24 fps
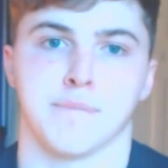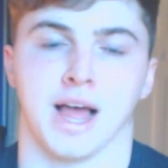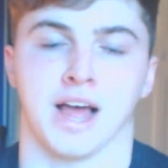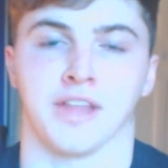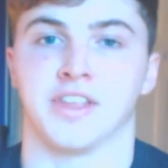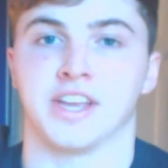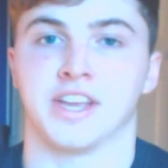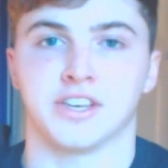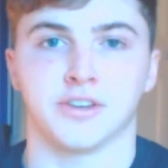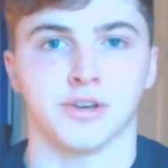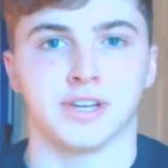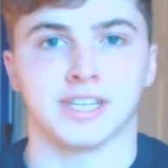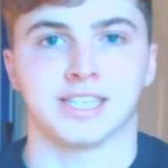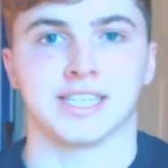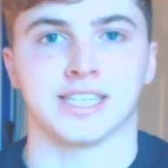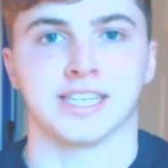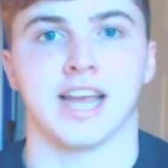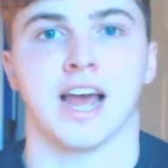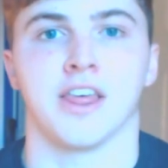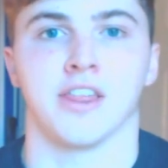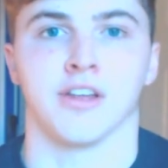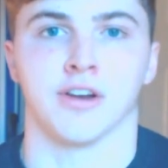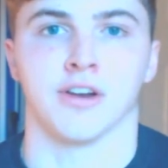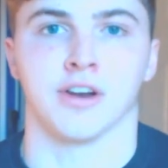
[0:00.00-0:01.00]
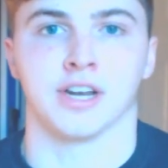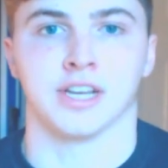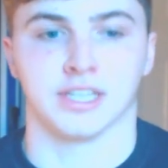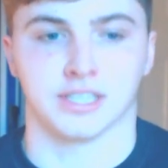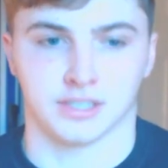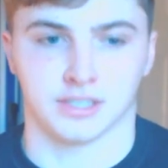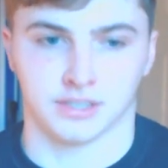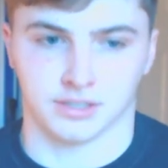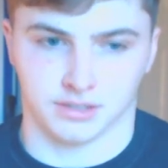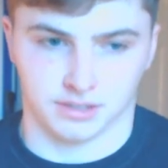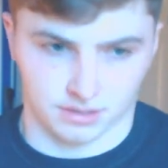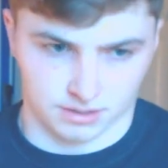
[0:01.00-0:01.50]
and they do it together and
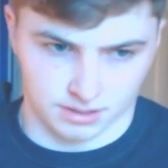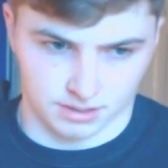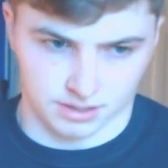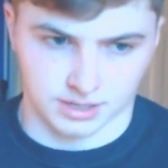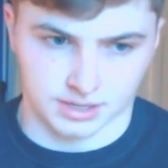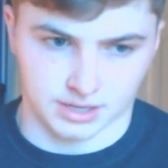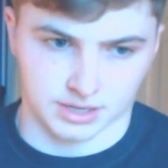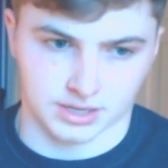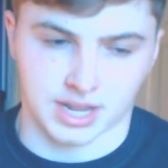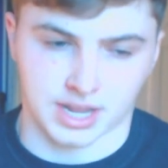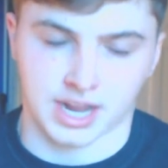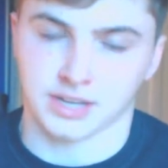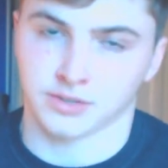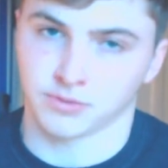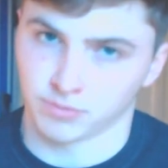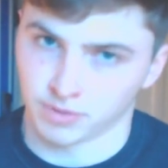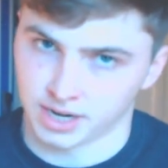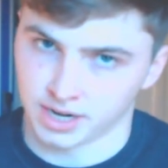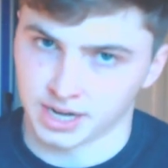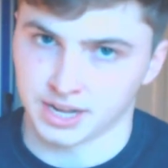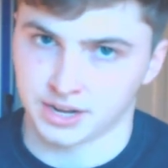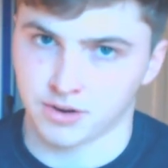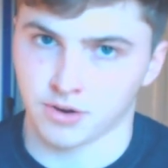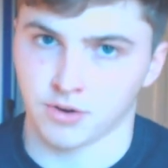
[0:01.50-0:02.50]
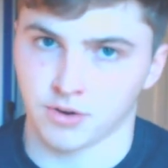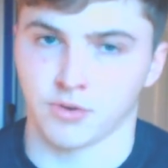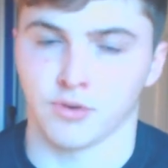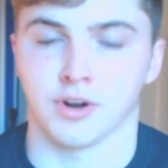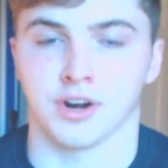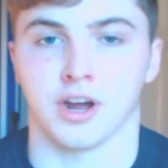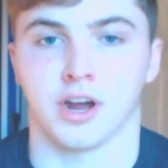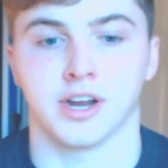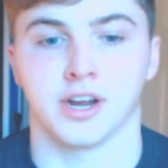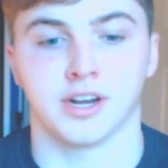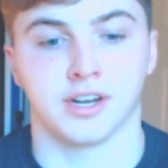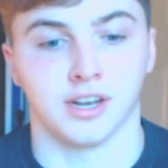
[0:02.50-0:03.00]
it's that's really cool
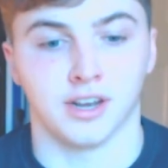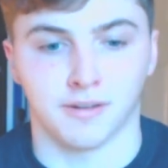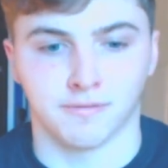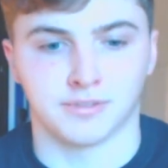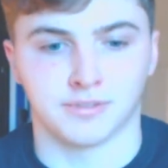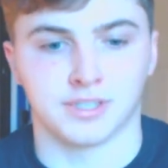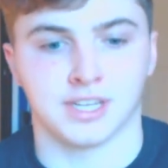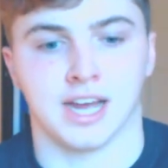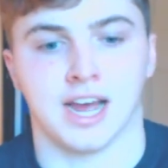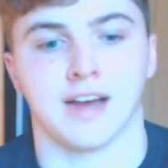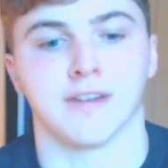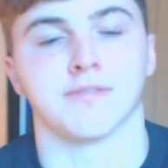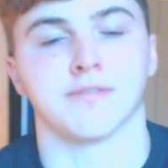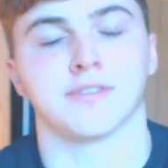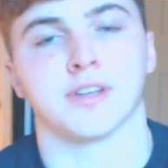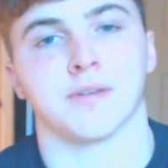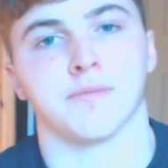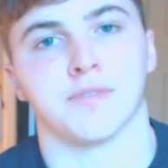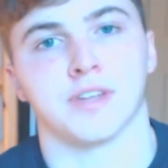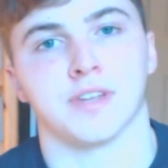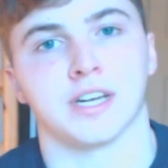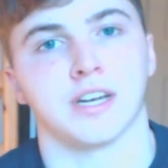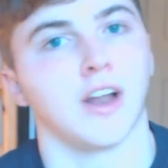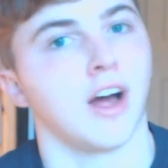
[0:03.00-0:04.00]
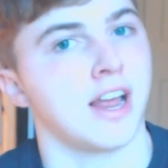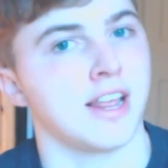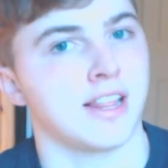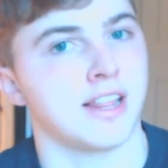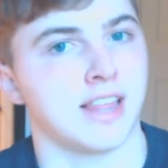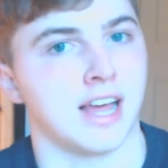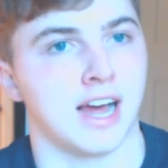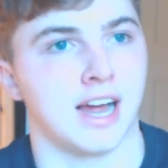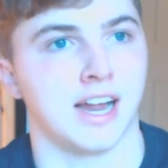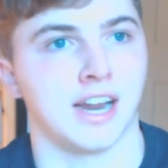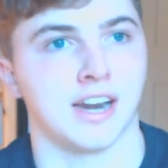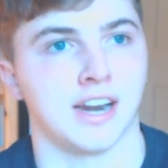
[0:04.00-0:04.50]
and i'd love to have something
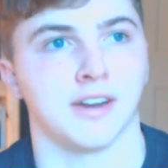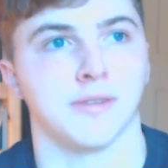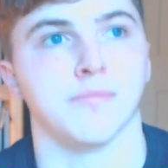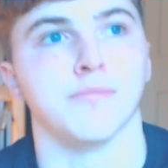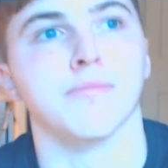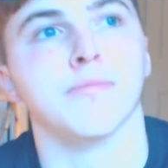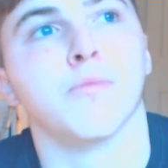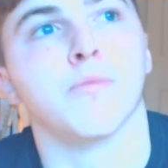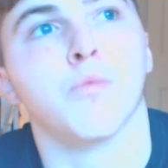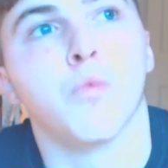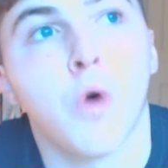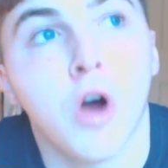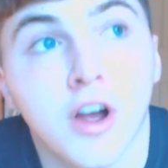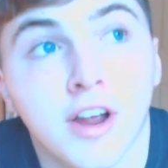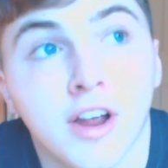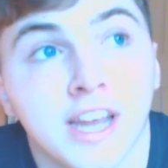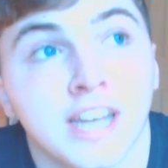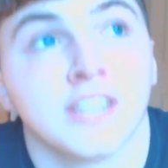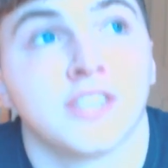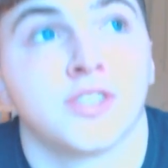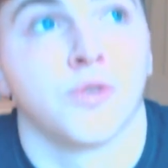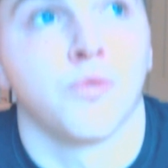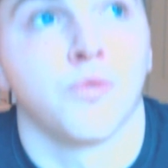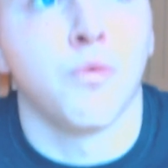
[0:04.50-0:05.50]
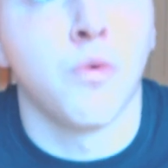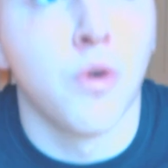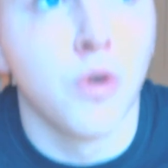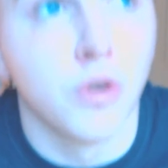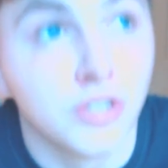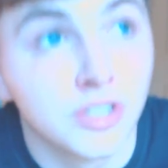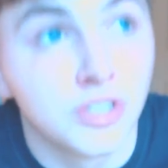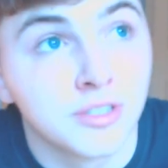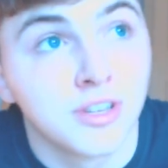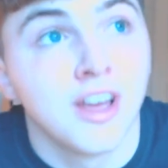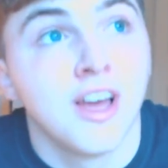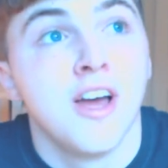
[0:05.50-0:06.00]
like that and i'm working
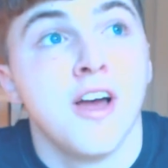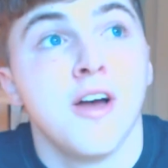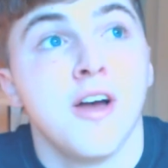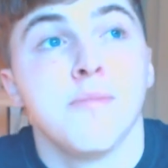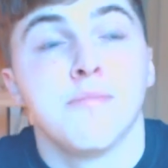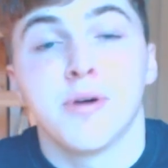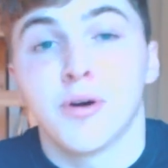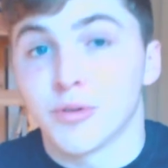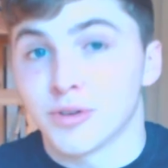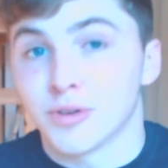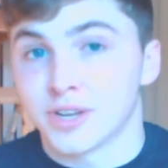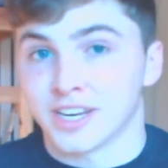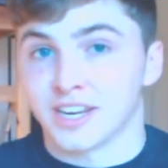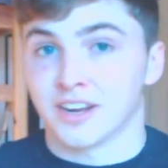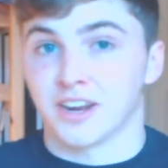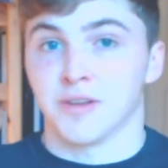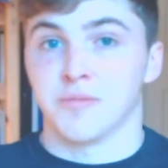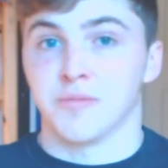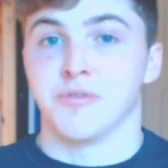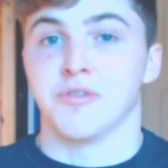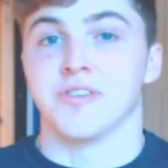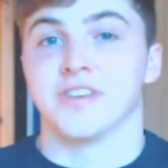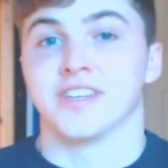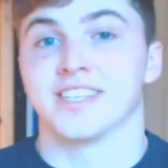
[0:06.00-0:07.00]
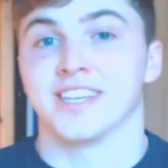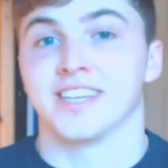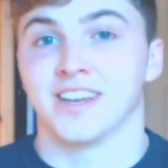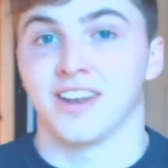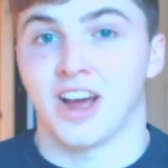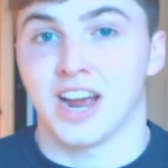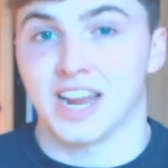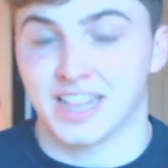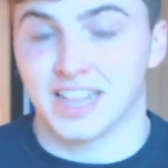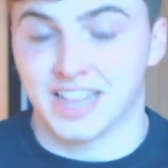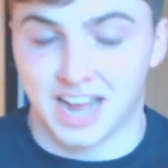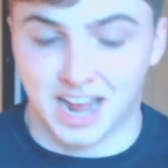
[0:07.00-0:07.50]
towards building a community
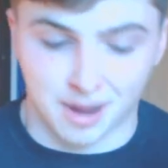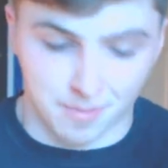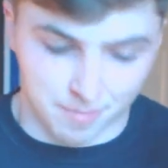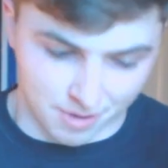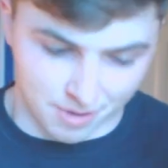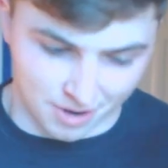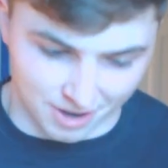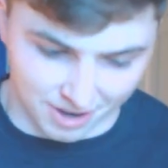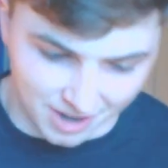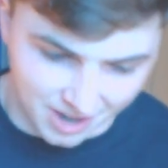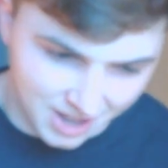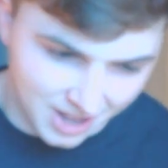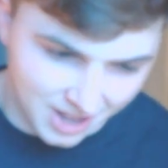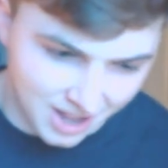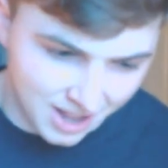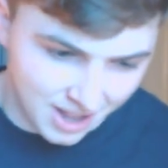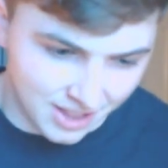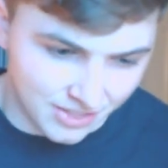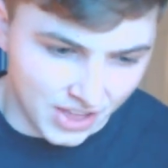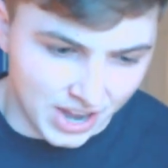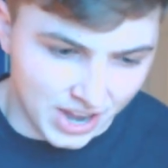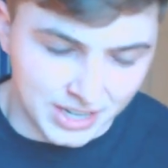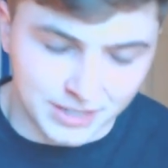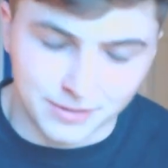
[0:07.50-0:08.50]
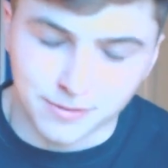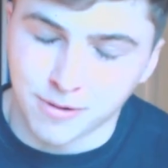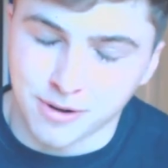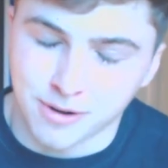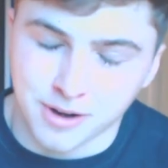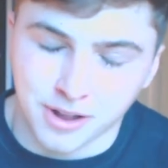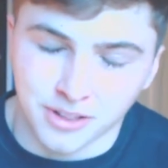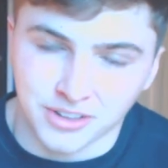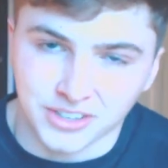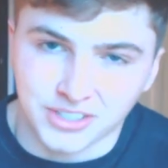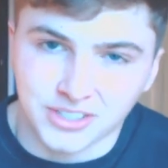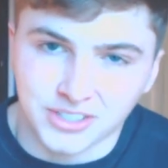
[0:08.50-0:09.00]
like that but that's for
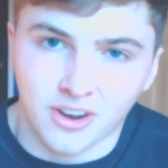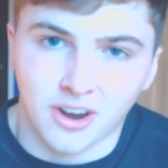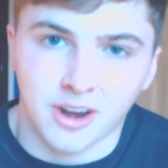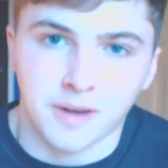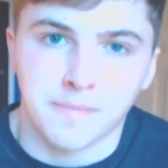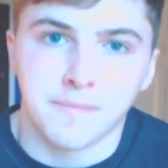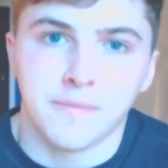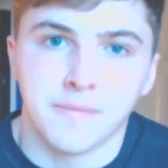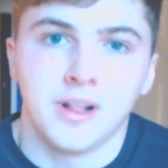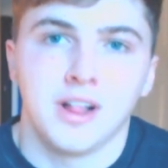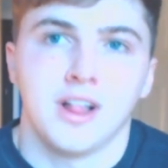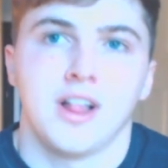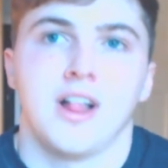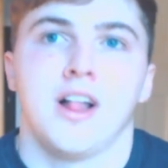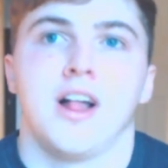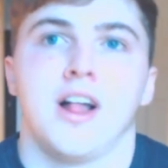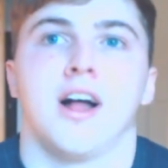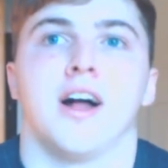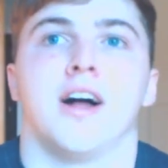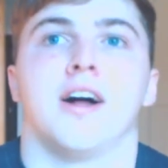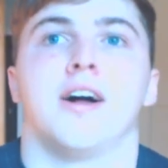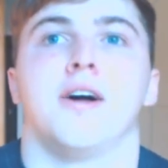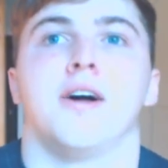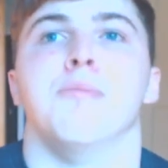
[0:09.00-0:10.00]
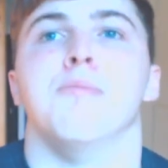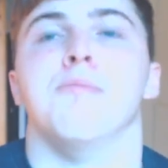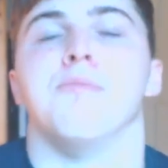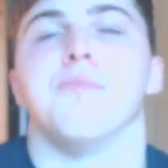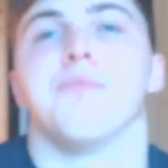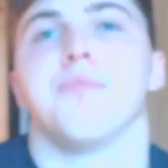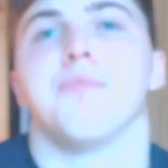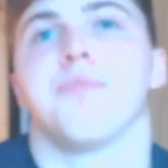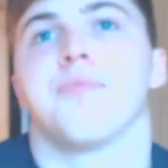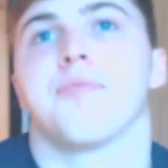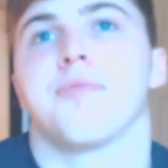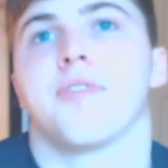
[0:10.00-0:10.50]
another time um,